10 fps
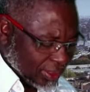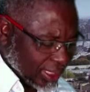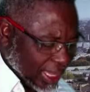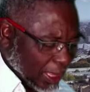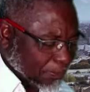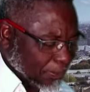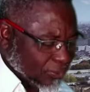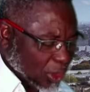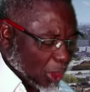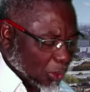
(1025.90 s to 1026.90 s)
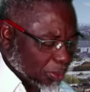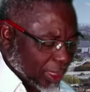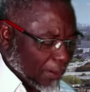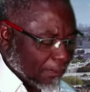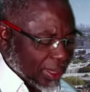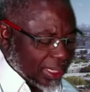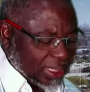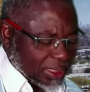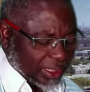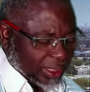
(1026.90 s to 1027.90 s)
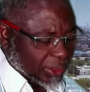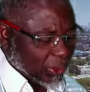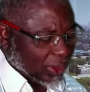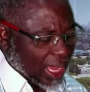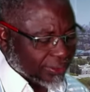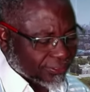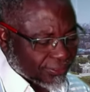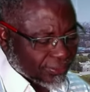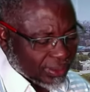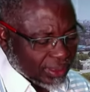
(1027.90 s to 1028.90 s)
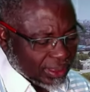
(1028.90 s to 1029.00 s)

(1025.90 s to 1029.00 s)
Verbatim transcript: The help of God will be amazing in your life.